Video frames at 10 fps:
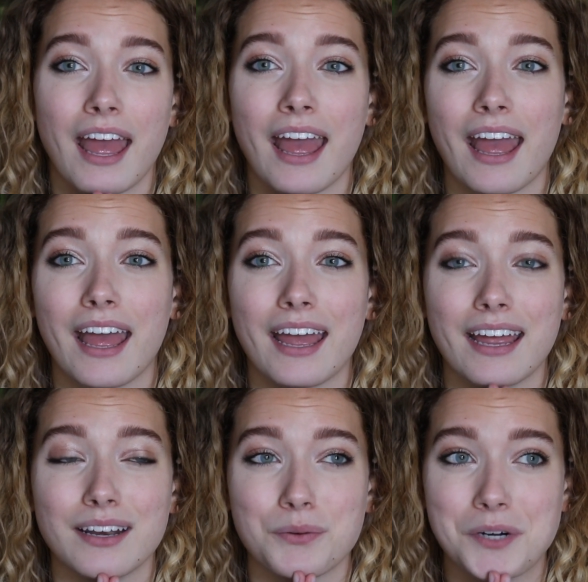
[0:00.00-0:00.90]

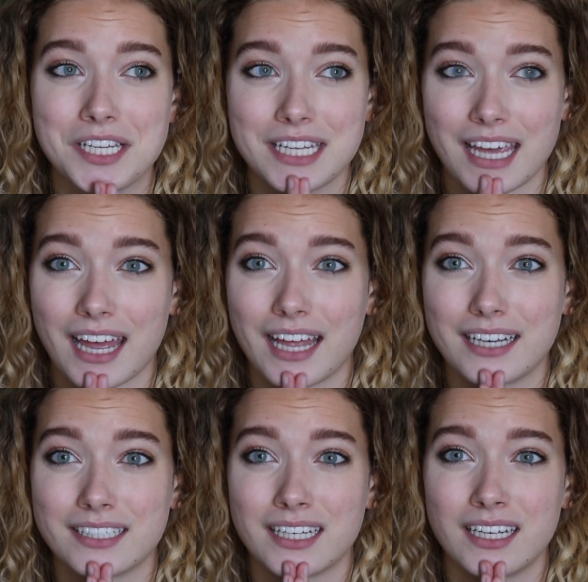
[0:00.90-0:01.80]
And once
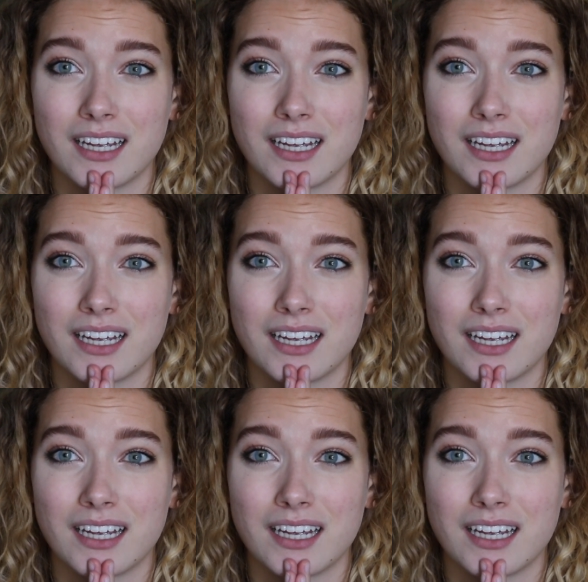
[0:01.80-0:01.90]
again,